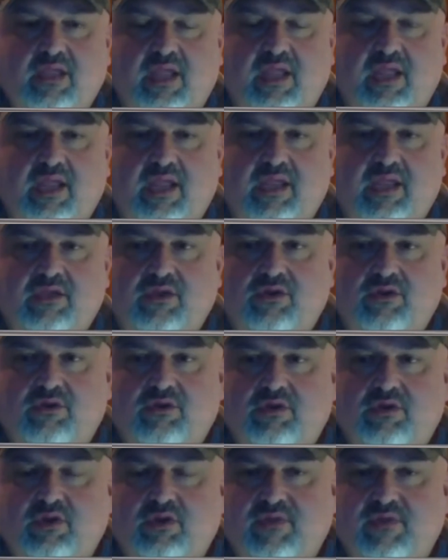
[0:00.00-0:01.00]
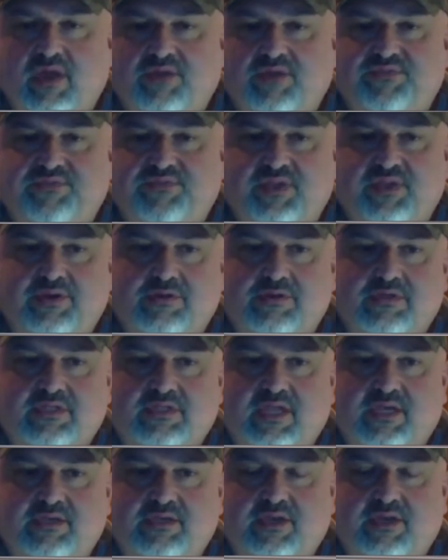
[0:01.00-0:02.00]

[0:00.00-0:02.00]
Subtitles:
and you've got feeders out